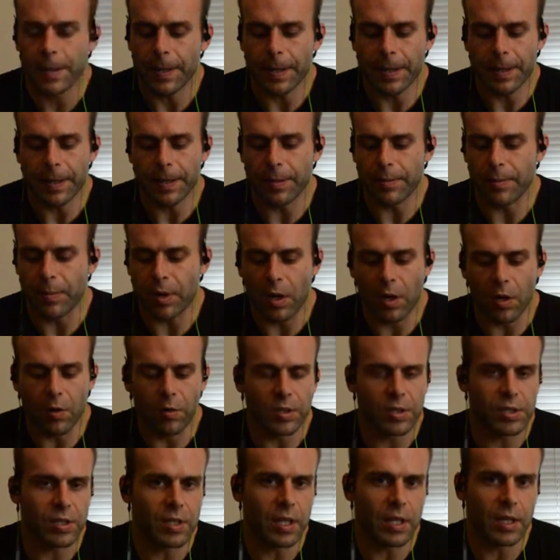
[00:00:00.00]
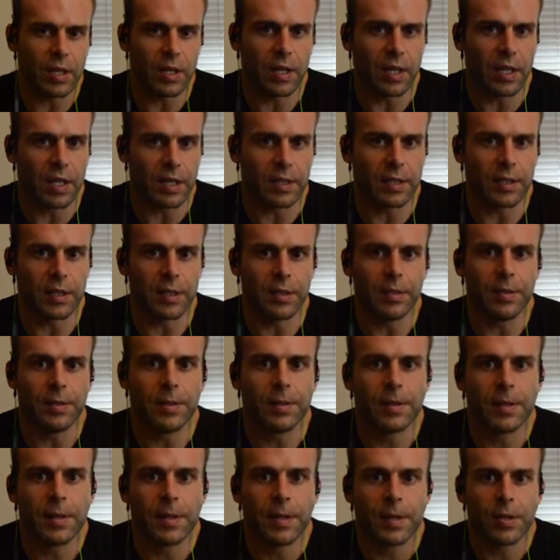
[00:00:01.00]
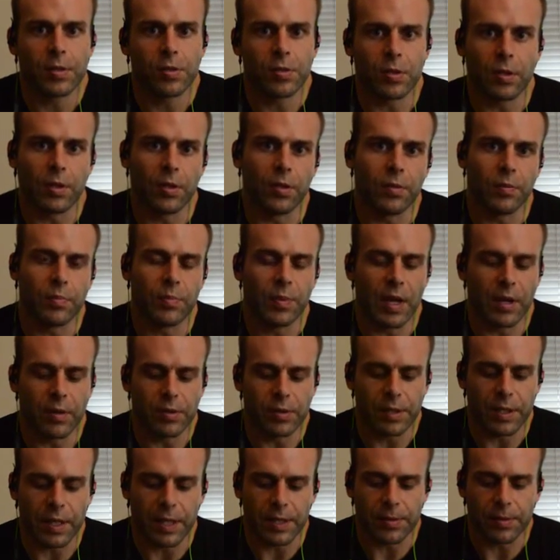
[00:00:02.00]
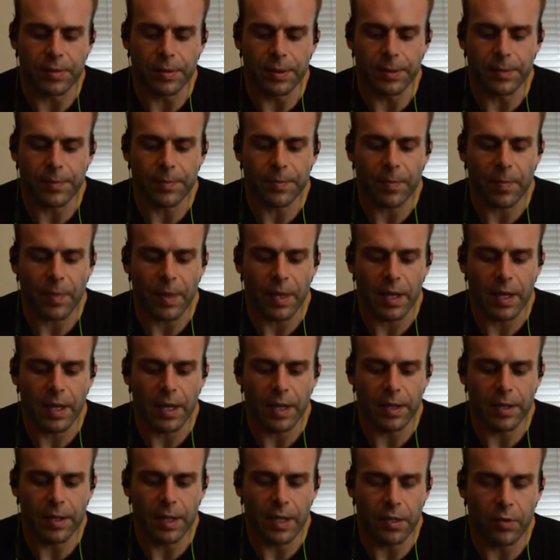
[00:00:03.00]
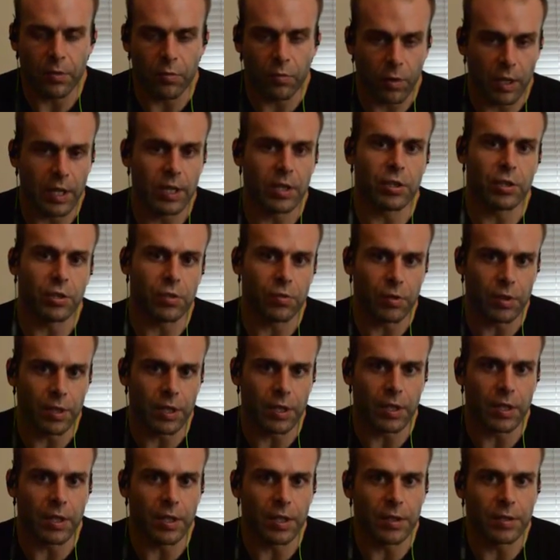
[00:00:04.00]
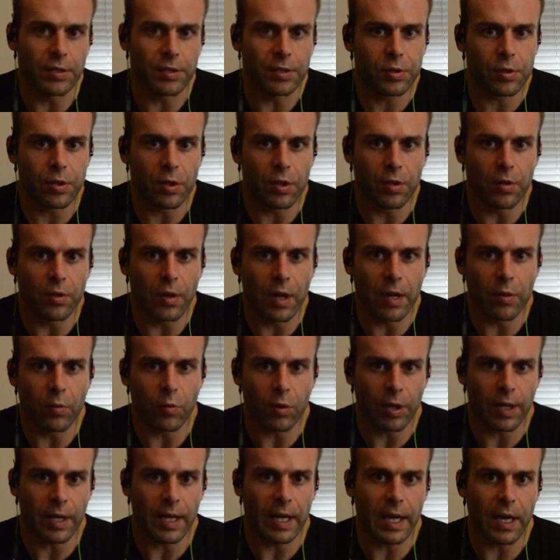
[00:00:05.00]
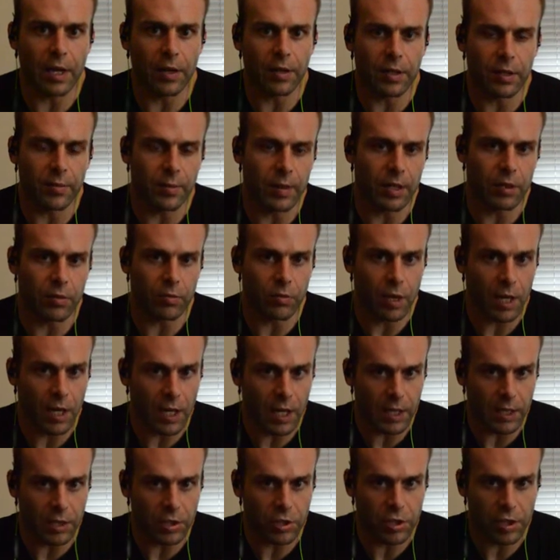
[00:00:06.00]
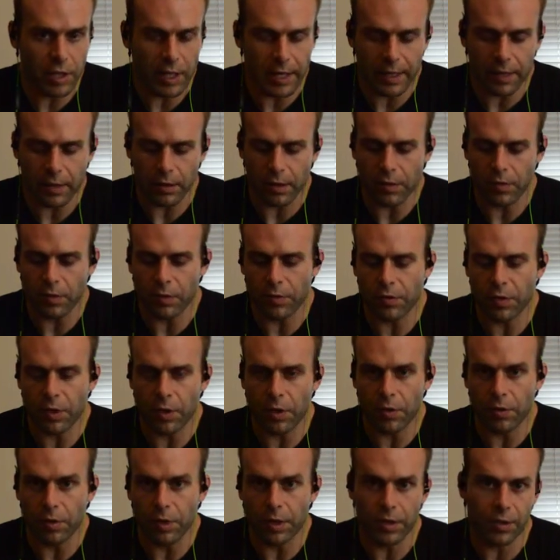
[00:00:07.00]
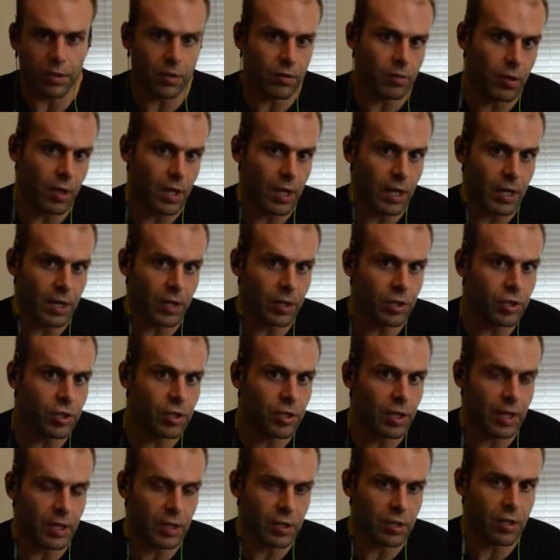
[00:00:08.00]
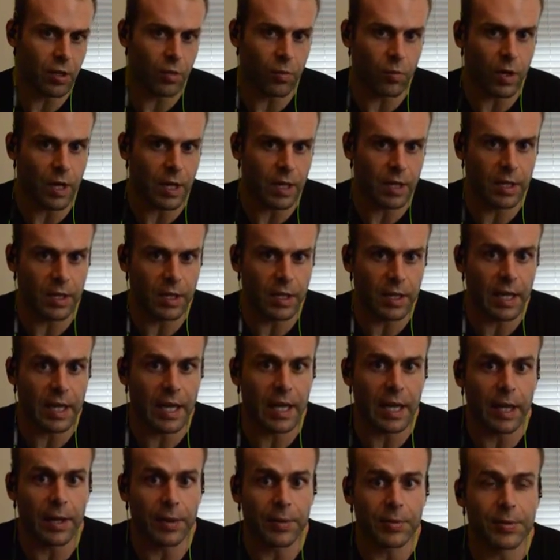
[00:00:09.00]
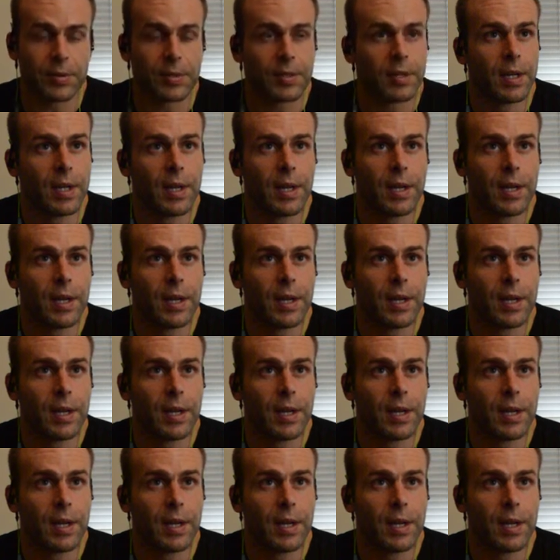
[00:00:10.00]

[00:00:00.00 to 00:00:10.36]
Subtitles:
Always stay connected, so that was excellent. And the range is really good. So I work out in my garage, I can leave the phone in the garage, I can start walking into the house.